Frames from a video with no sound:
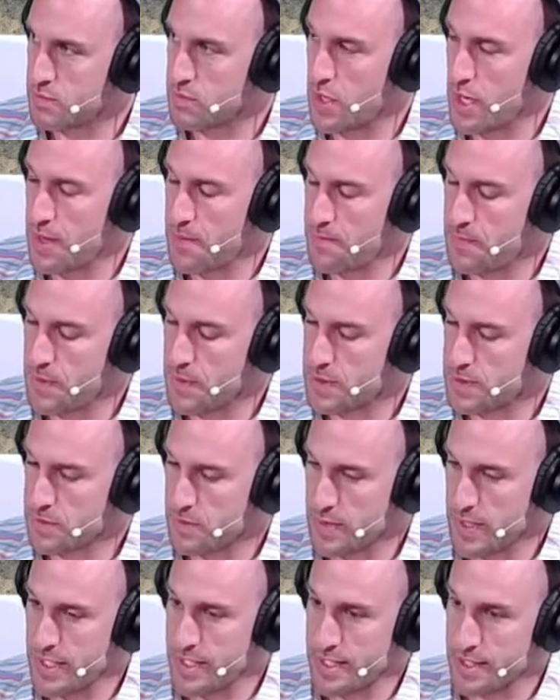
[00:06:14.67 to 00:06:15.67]
Right. It's
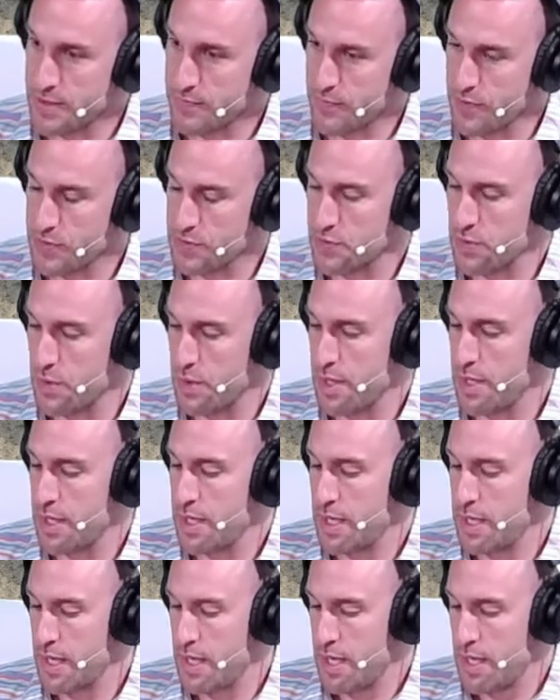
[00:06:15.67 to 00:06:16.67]
like his first one.
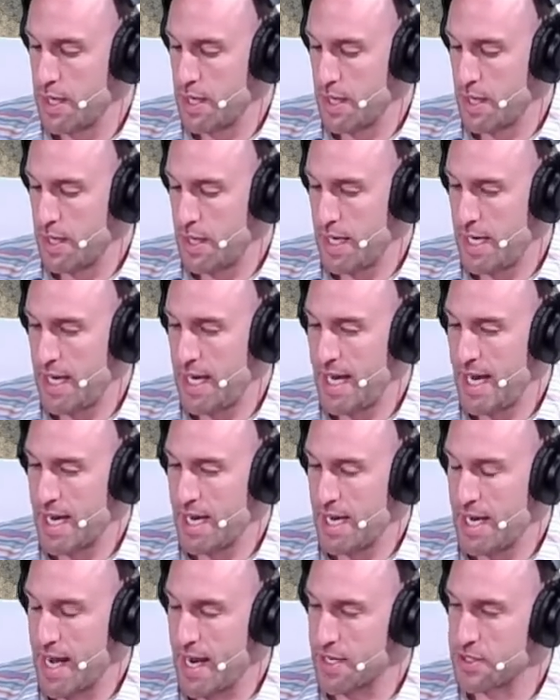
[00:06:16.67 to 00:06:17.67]
He had
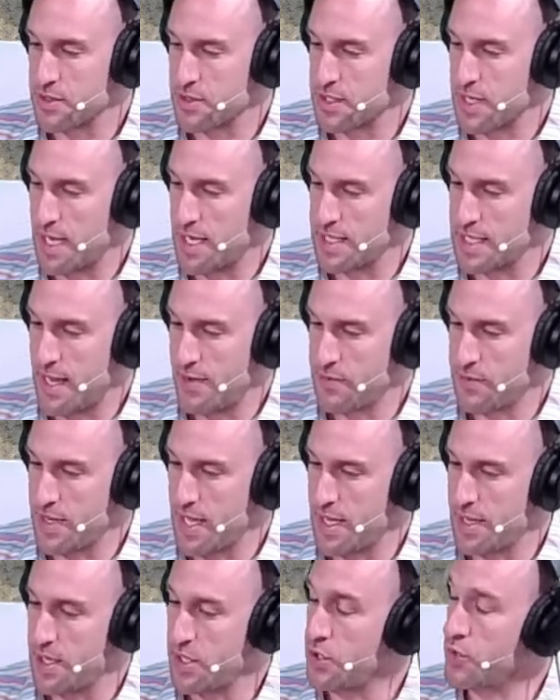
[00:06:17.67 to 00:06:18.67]
an exercise after
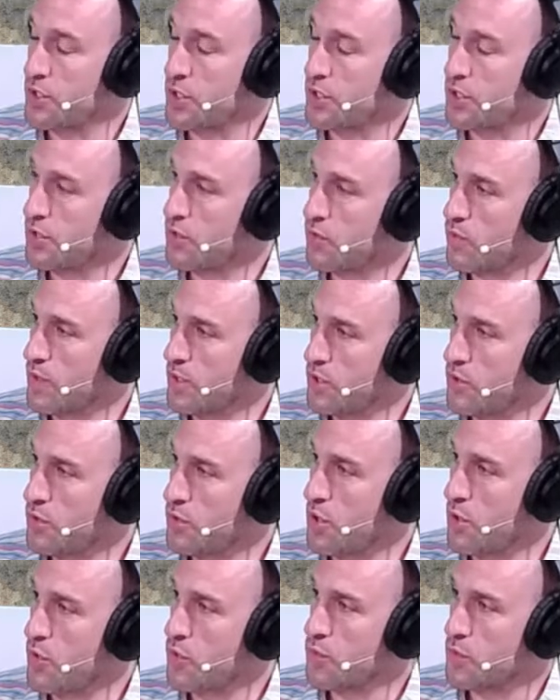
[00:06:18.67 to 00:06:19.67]
that you could do where you
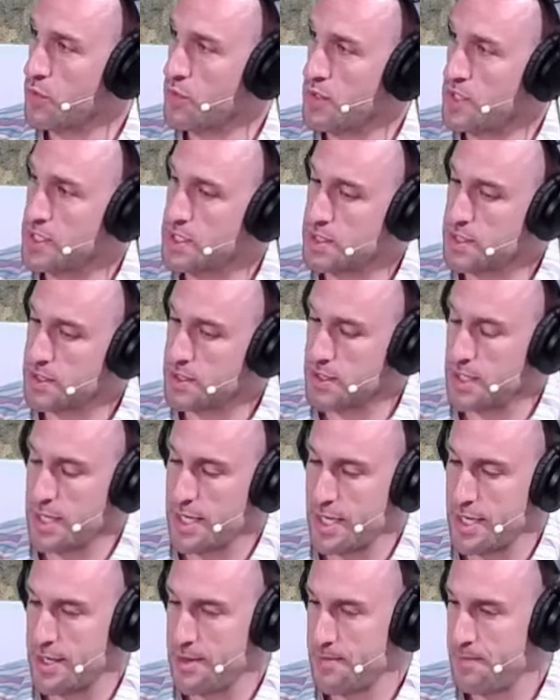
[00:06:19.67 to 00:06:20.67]
go through these
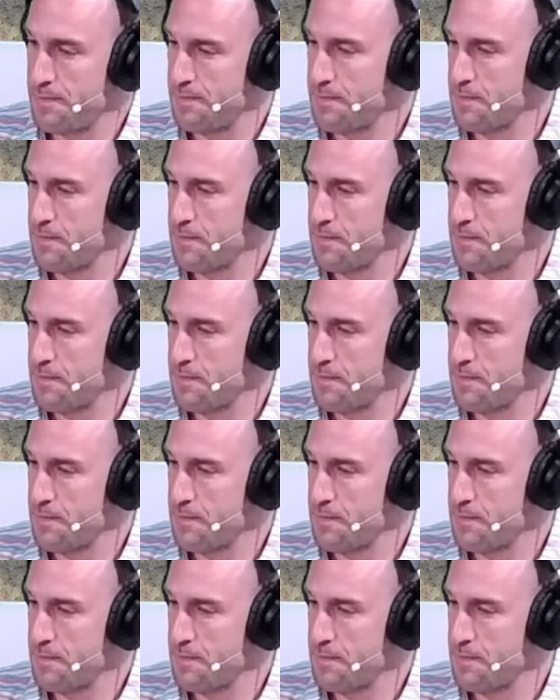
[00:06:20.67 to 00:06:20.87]
online